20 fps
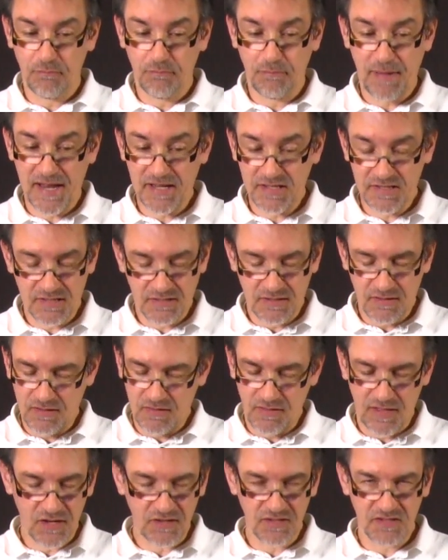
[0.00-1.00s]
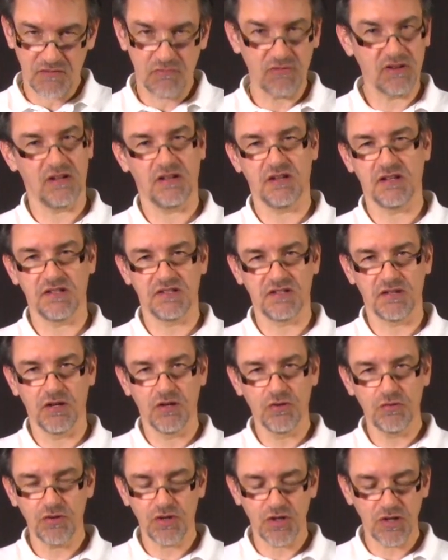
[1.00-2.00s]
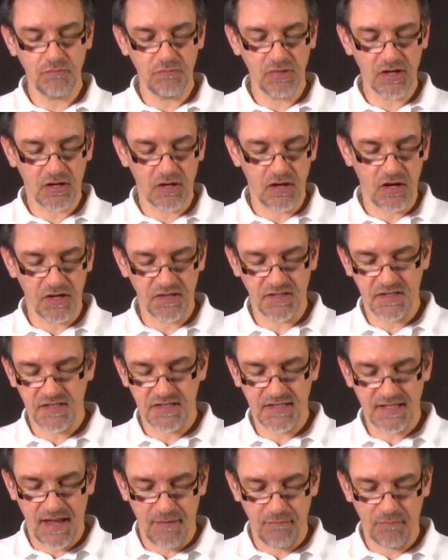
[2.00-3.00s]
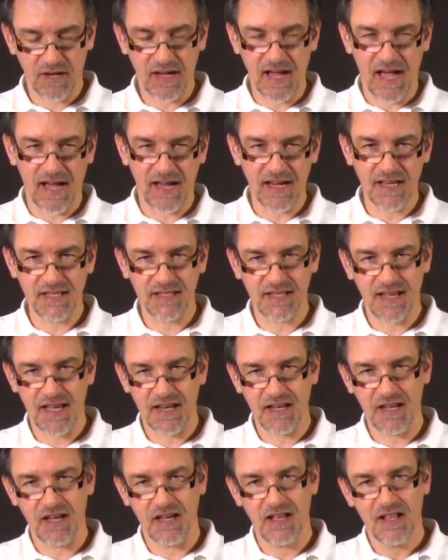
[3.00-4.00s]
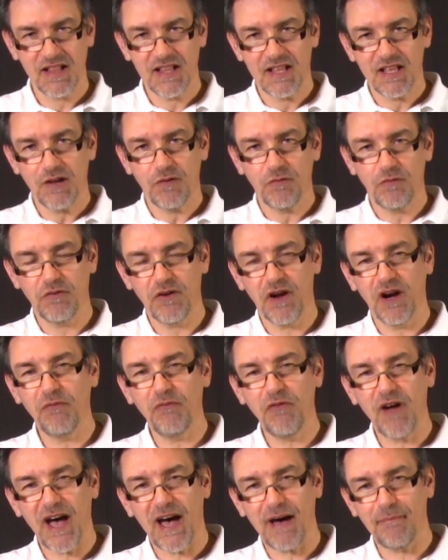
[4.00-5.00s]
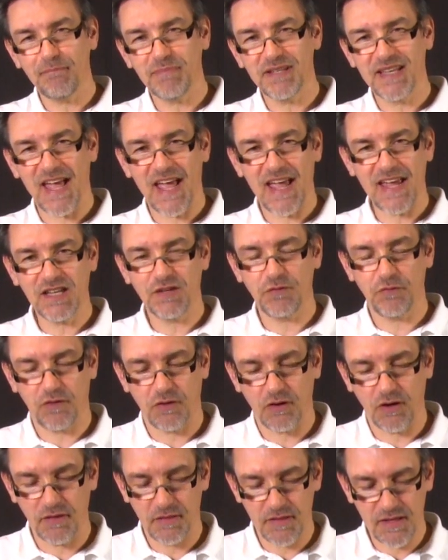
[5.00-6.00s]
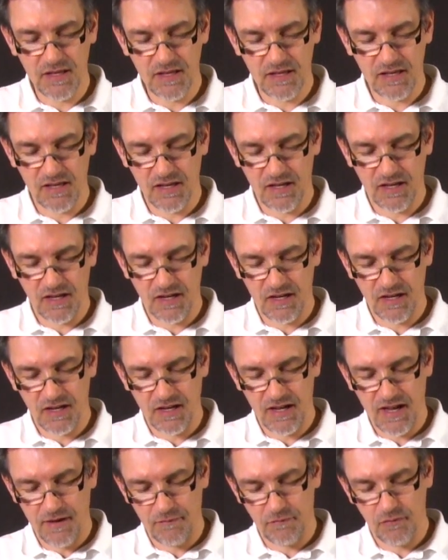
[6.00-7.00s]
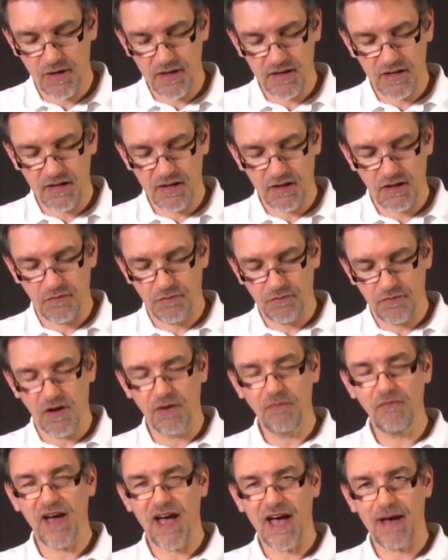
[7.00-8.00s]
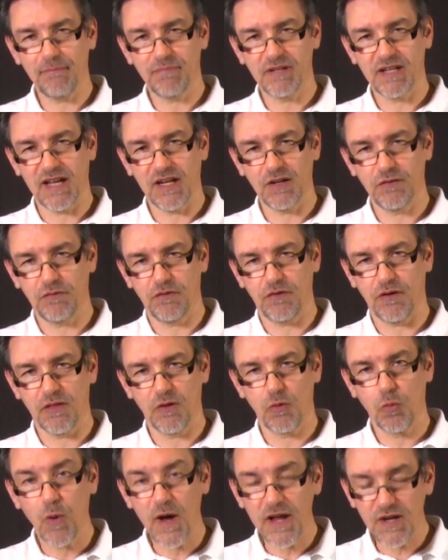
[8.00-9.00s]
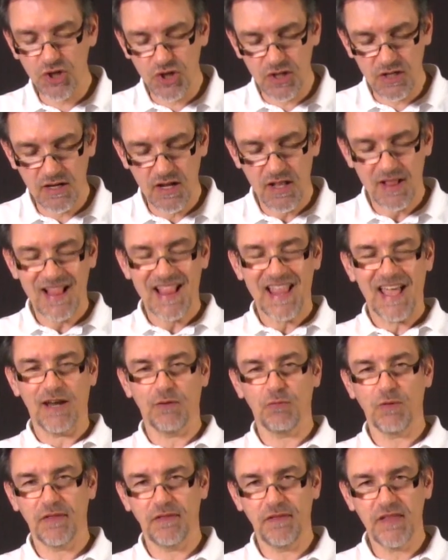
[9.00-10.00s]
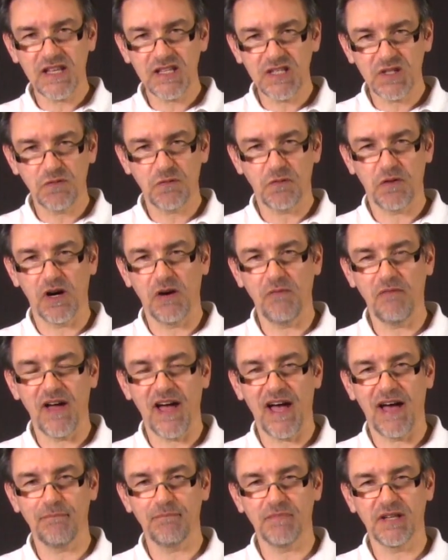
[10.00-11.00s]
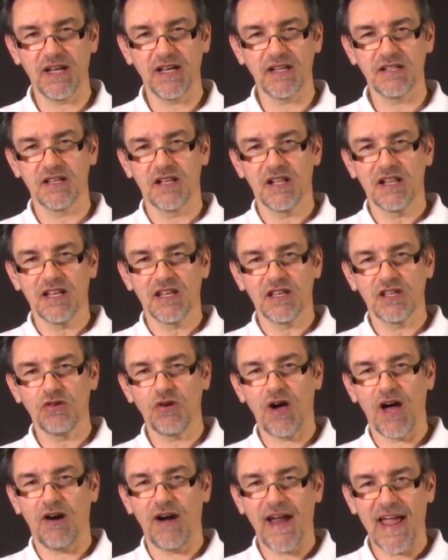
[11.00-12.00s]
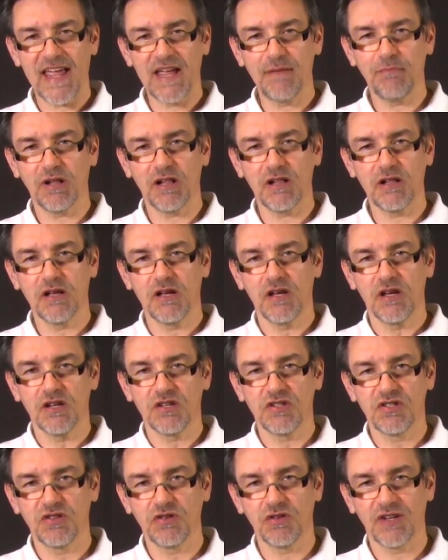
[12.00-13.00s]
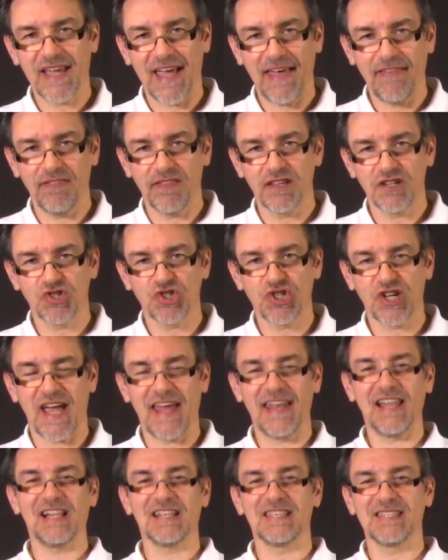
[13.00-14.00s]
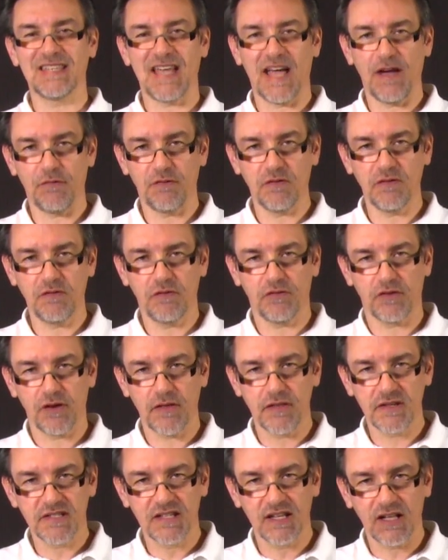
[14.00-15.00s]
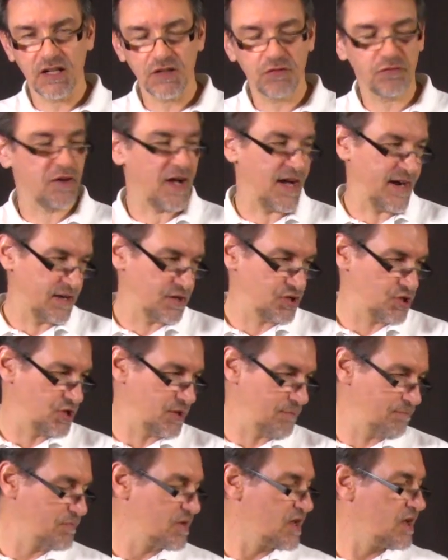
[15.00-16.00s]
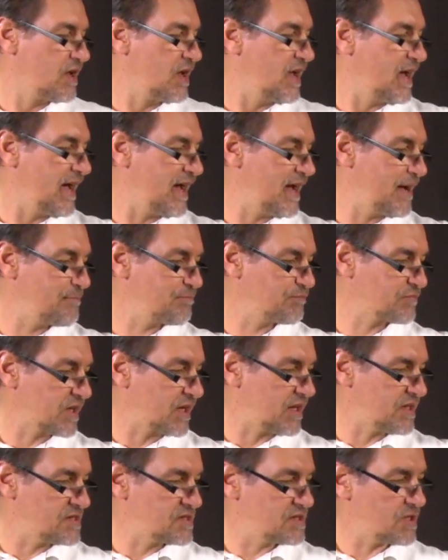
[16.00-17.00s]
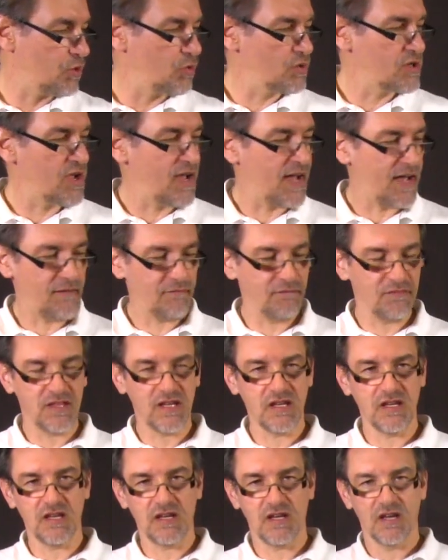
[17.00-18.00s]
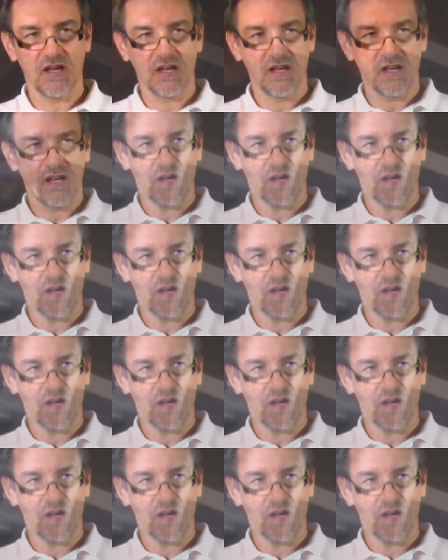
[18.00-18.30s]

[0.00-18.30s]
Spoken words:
But there's a solution, because some guys had a firmware update for the have written a firmware update for the Vision, and with this firmware update you are able to get the channel 7 for the tilt function. And so you have the